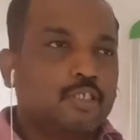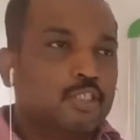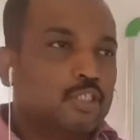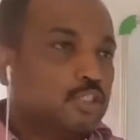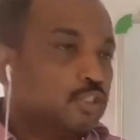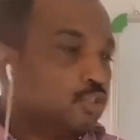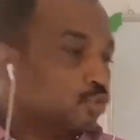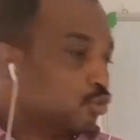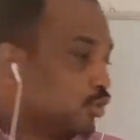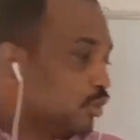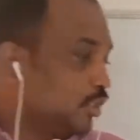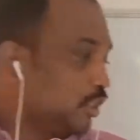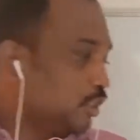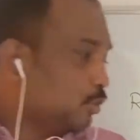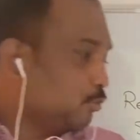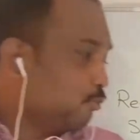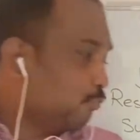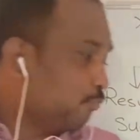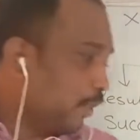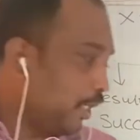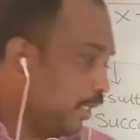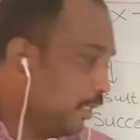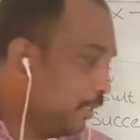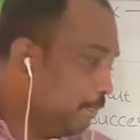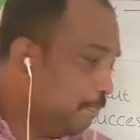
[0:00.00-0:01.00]
So this
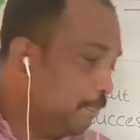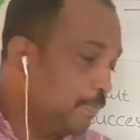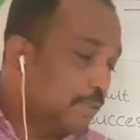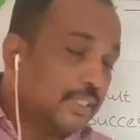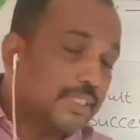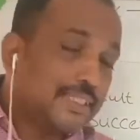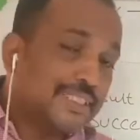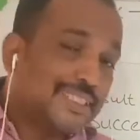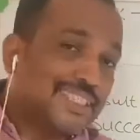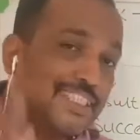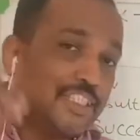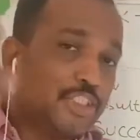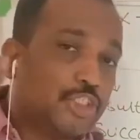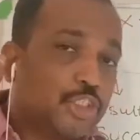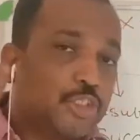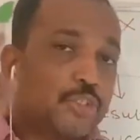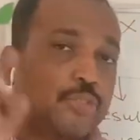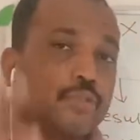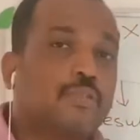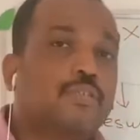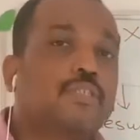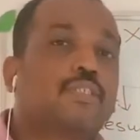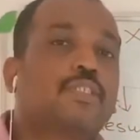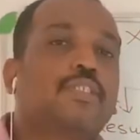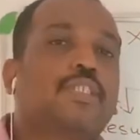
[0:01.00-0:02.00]
5%
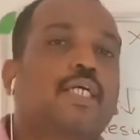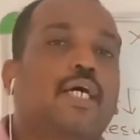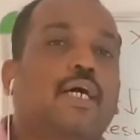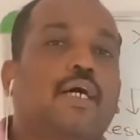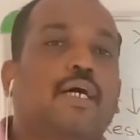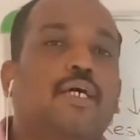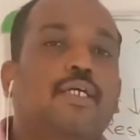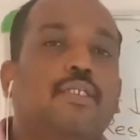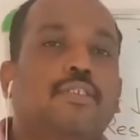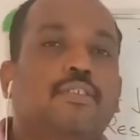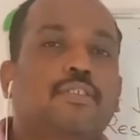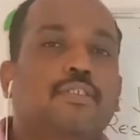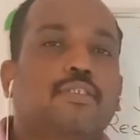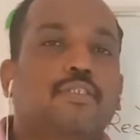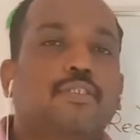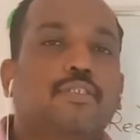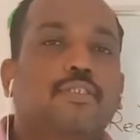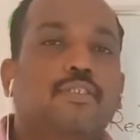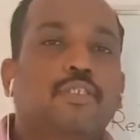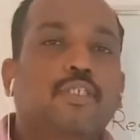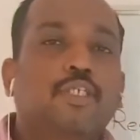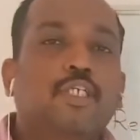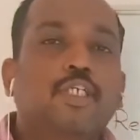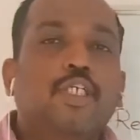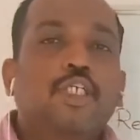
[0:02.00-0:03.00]
shows that
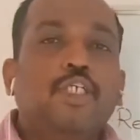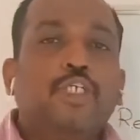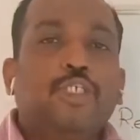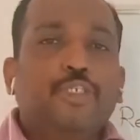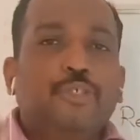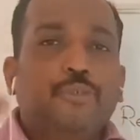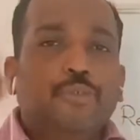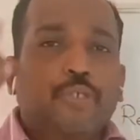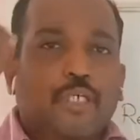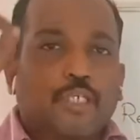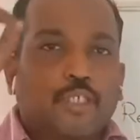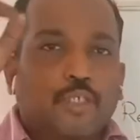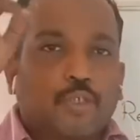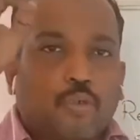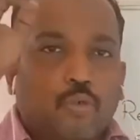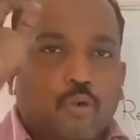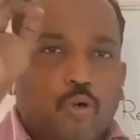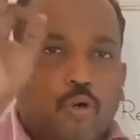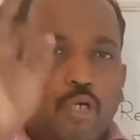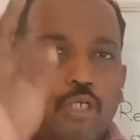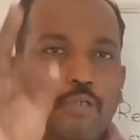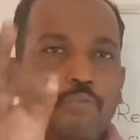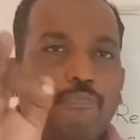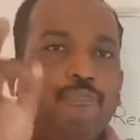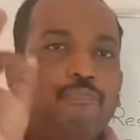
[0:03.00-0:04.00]
your
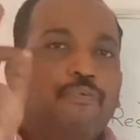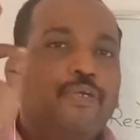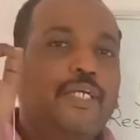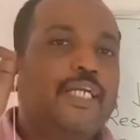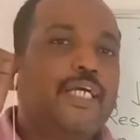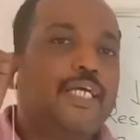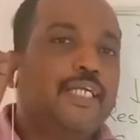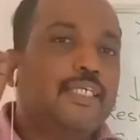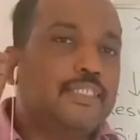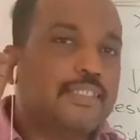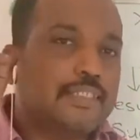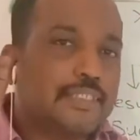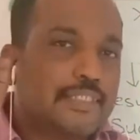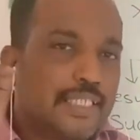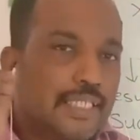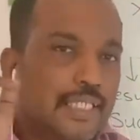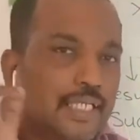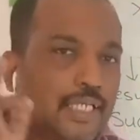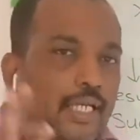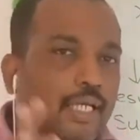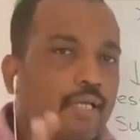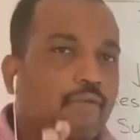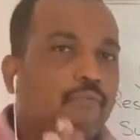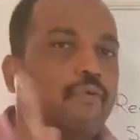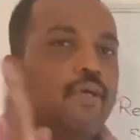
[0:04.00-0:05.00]
confidence
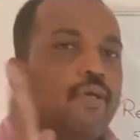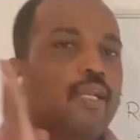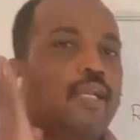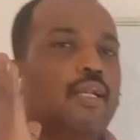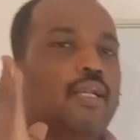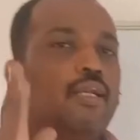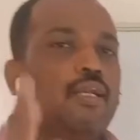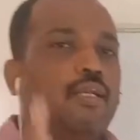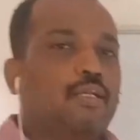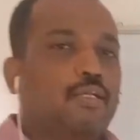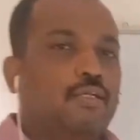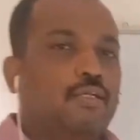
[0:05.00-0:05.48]
level